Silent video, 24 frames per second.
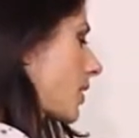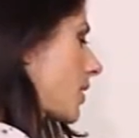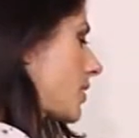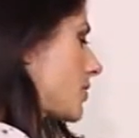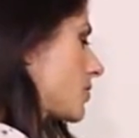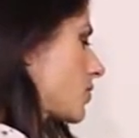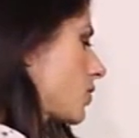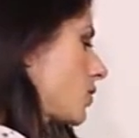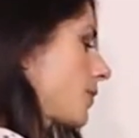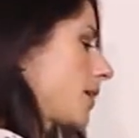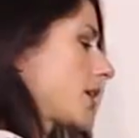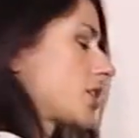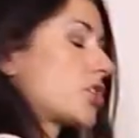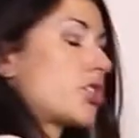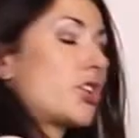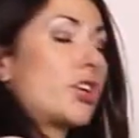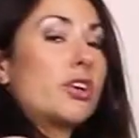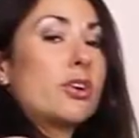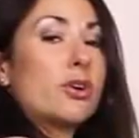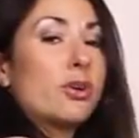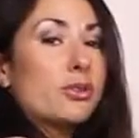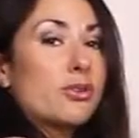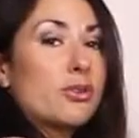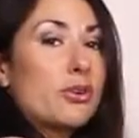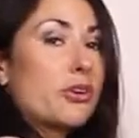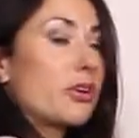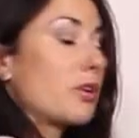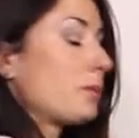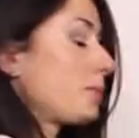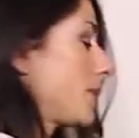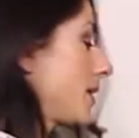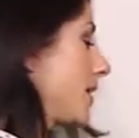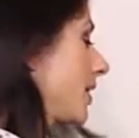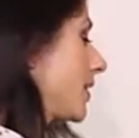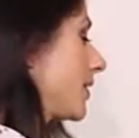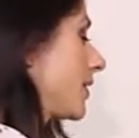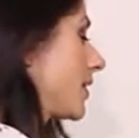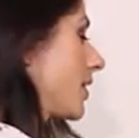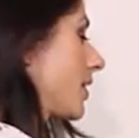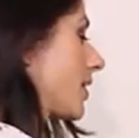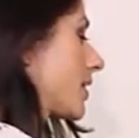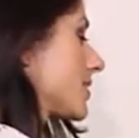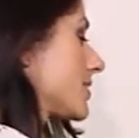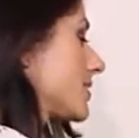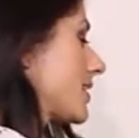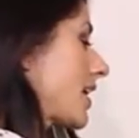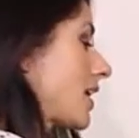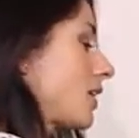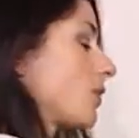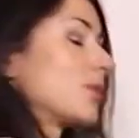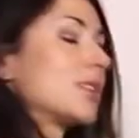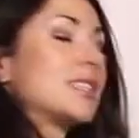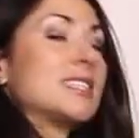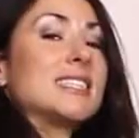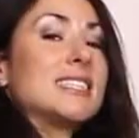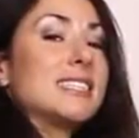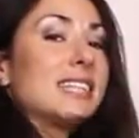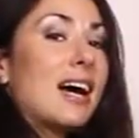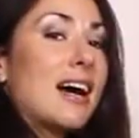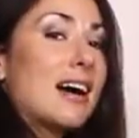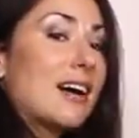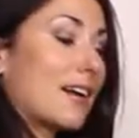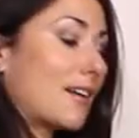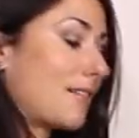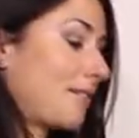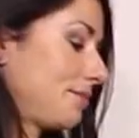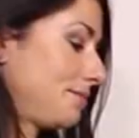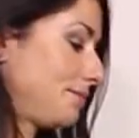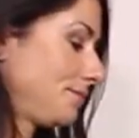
so make sure you don't throw your pit in there because that would suck.